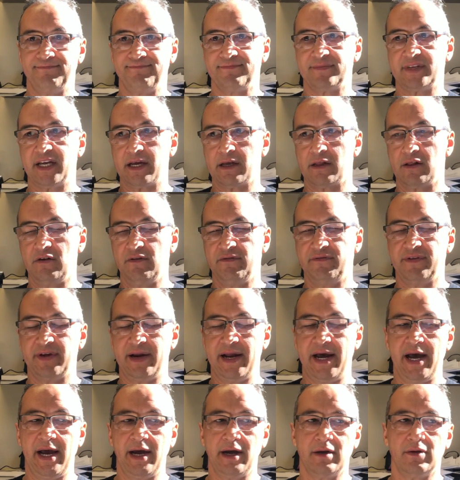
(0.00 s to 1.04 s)

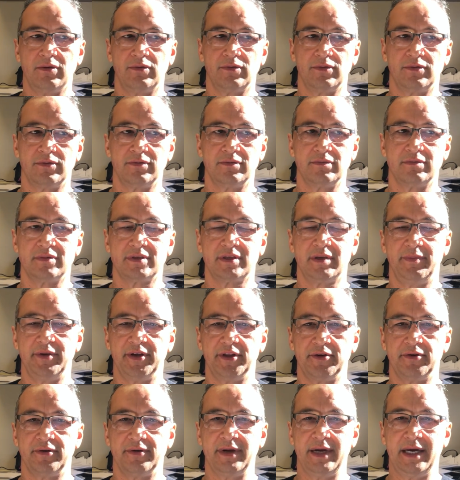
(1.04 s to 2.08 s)
diclofenac or some
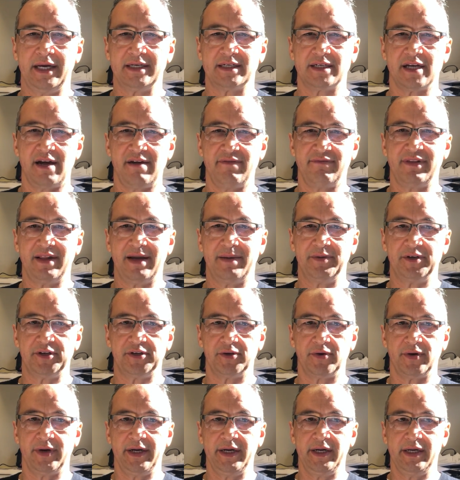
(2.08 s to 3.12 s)
other
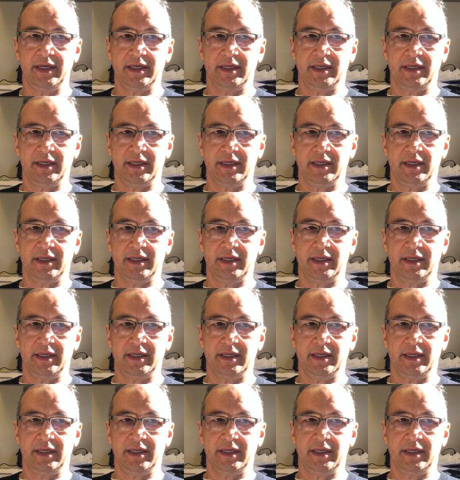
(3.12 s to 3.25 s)
anti-inflammatory.